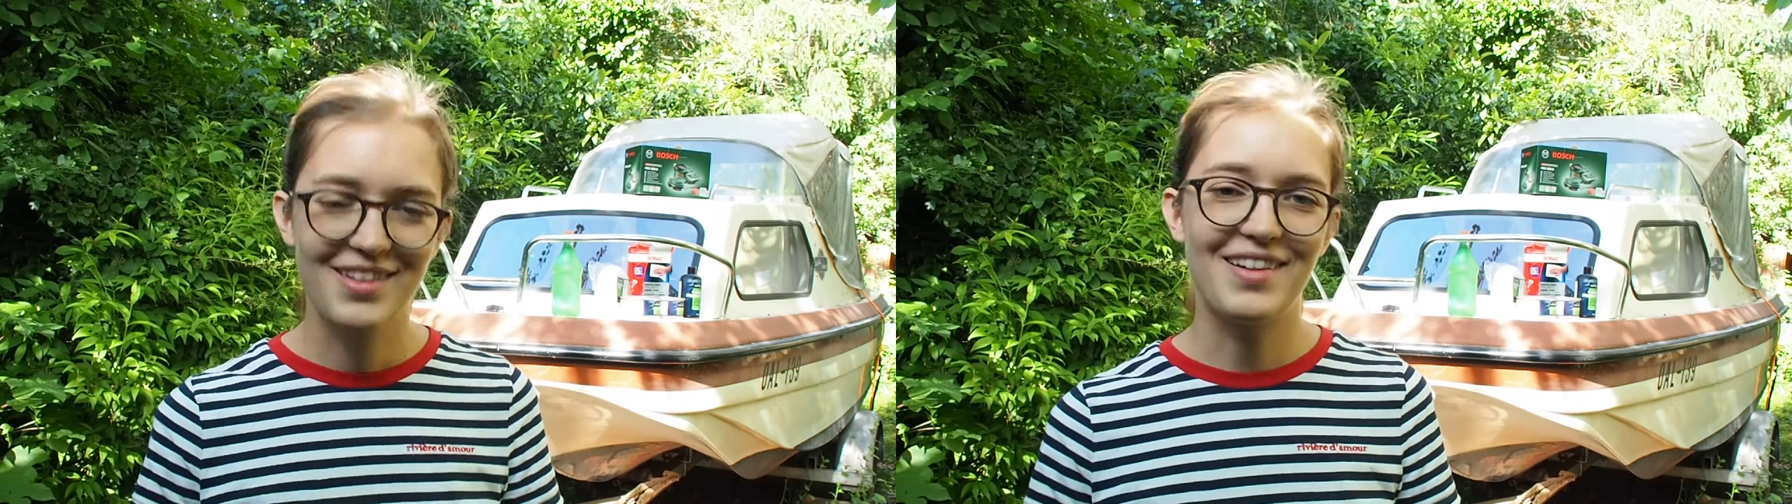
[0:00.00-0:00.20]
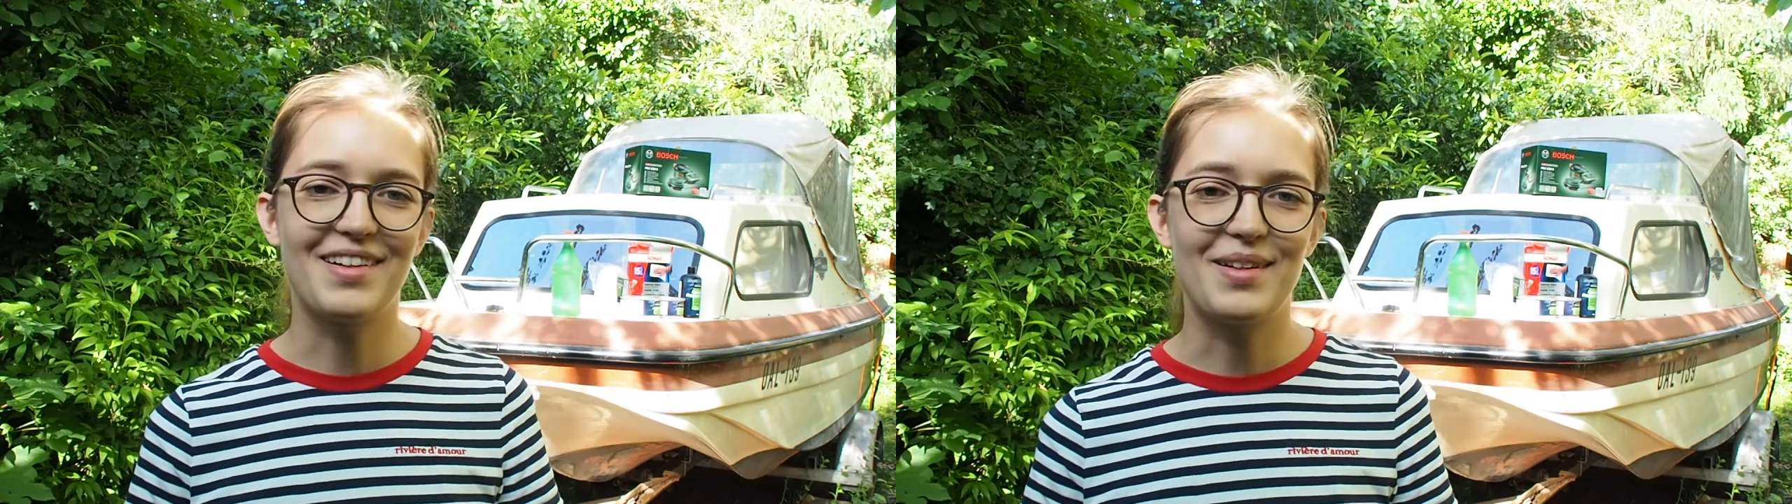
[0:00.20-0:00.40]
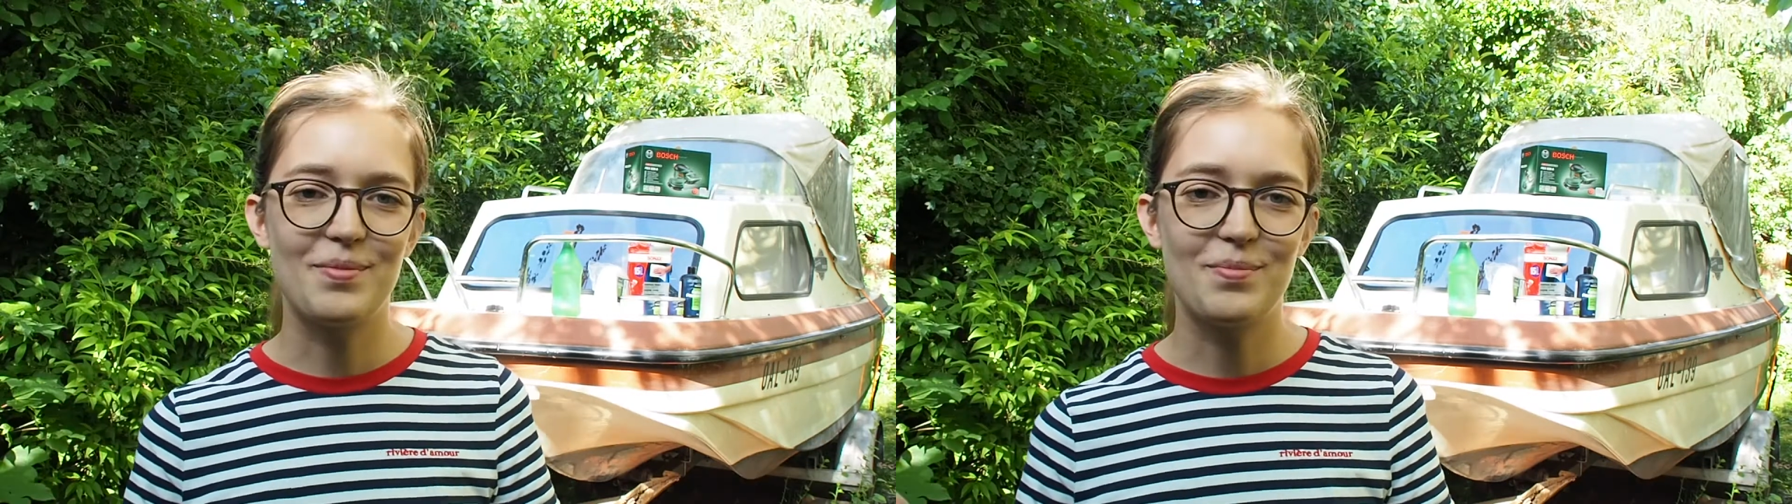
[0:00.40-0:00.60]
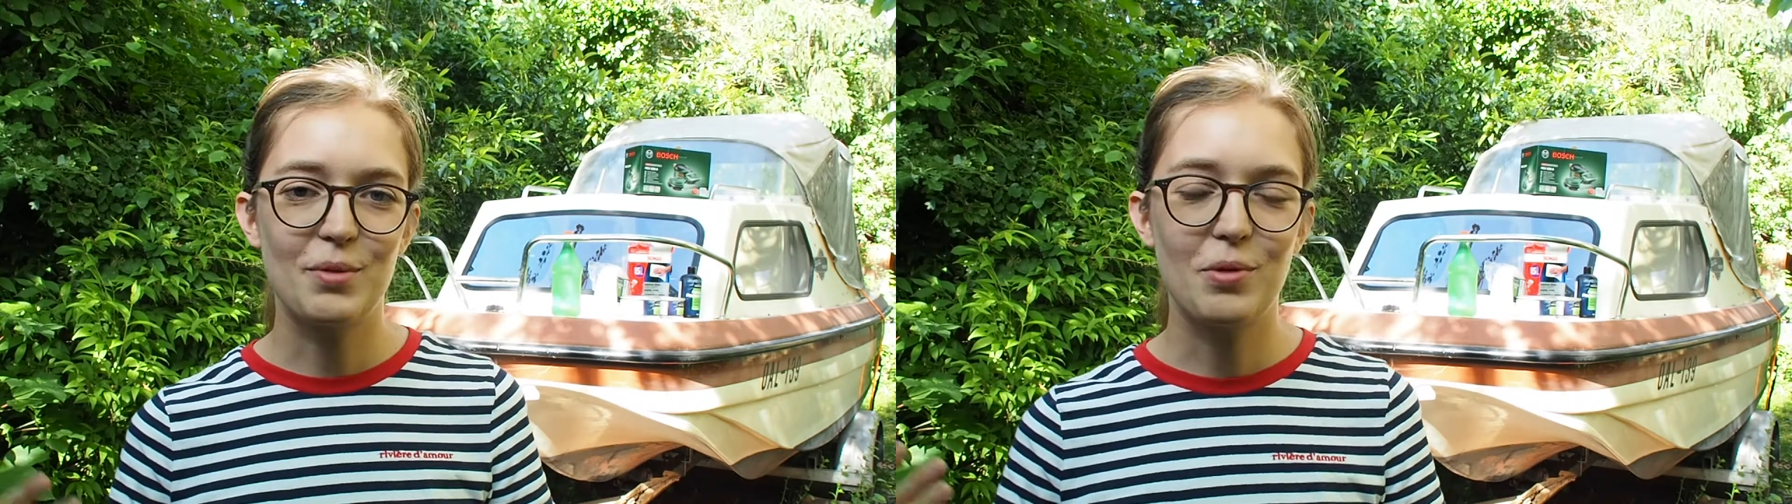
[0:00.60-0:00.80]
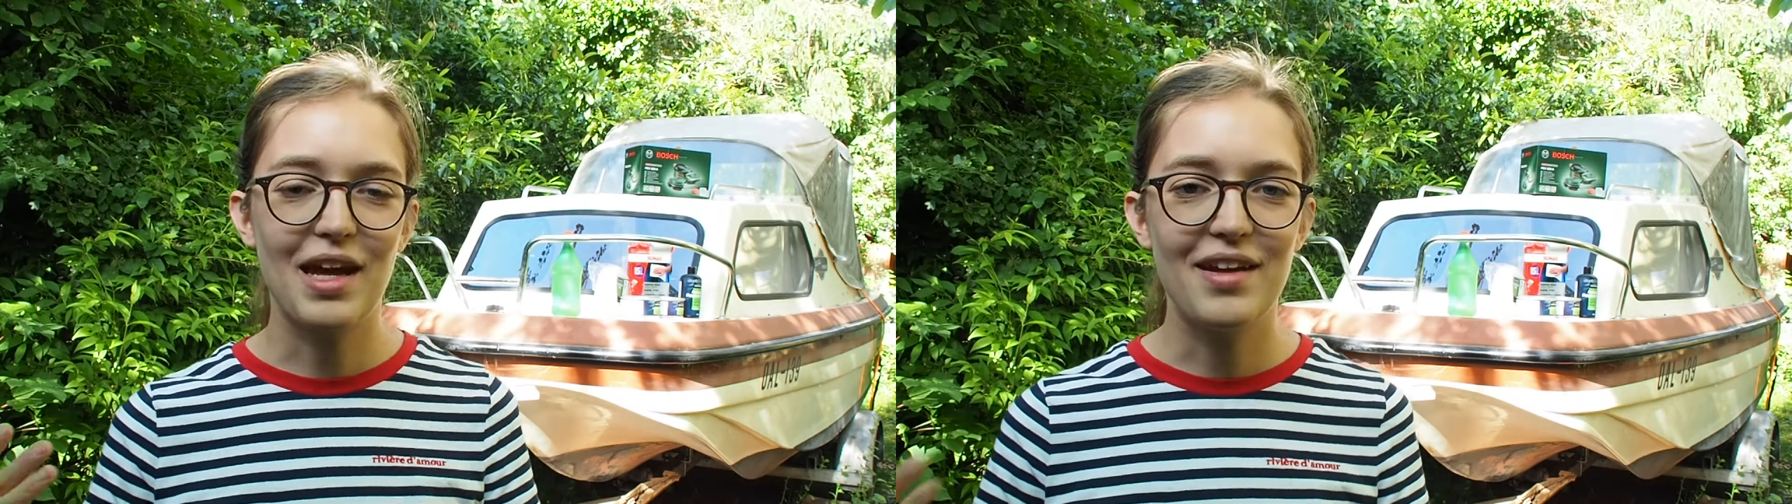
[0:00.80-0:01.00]
but
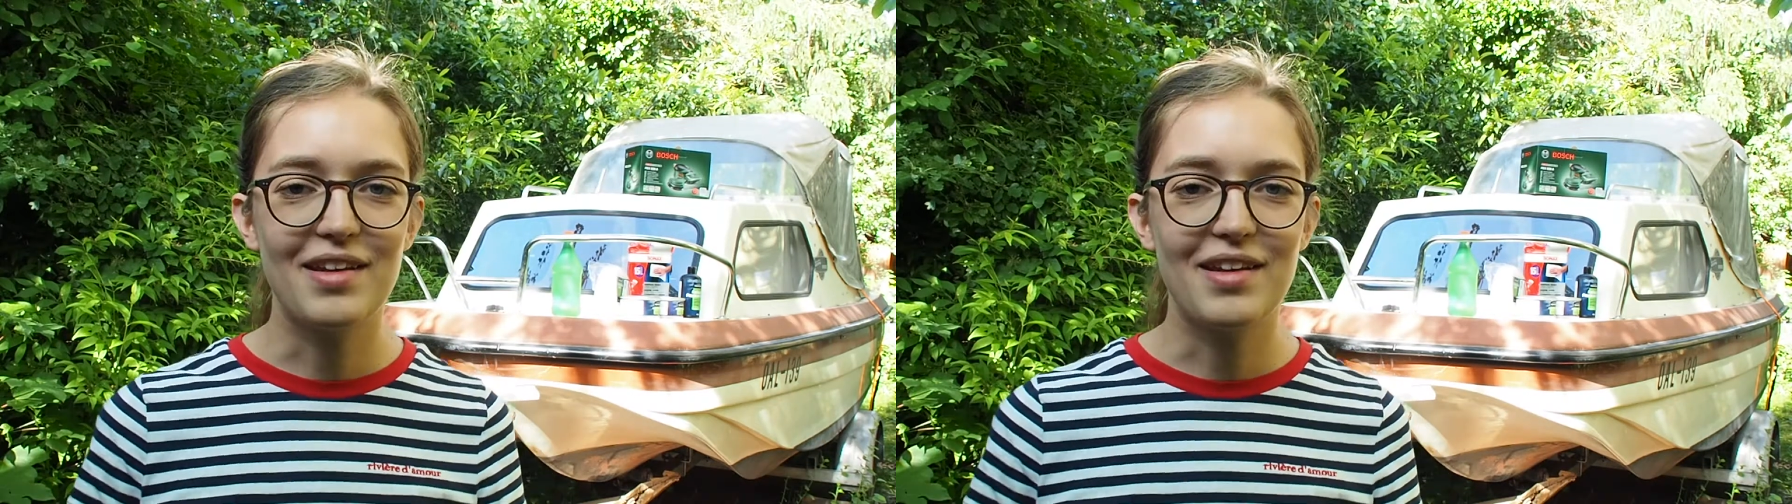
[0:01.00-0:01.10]
we add it